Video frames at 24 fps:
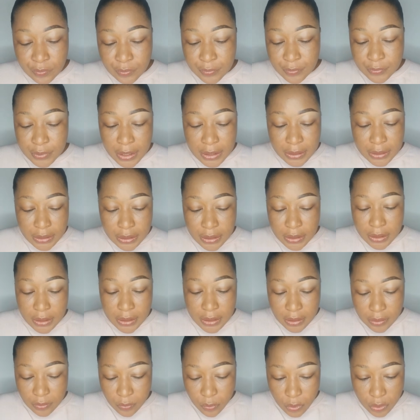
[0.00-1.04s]
I didn't
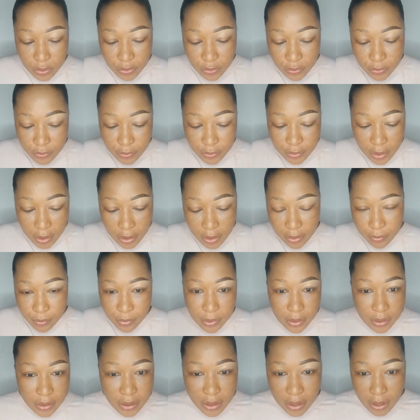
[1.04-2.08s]
get what you're saying,
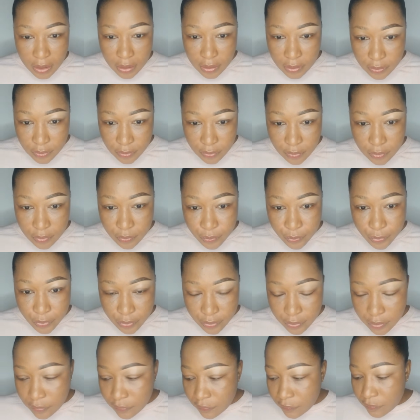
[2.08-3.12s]
but I saw
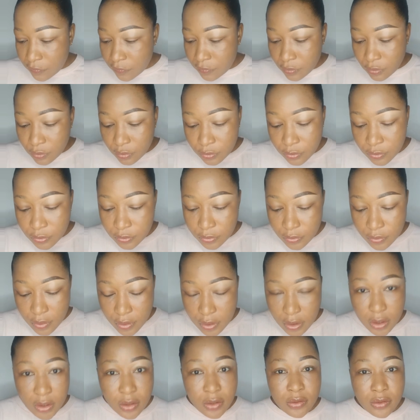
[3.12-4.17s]
beautiful, so
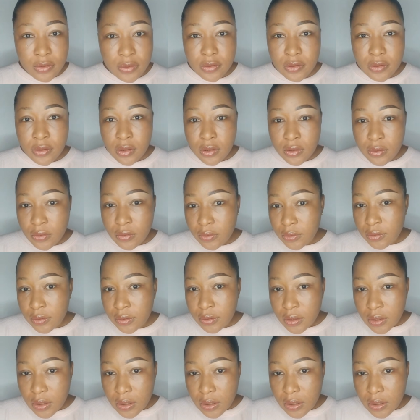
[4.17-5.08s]
thanks a lot.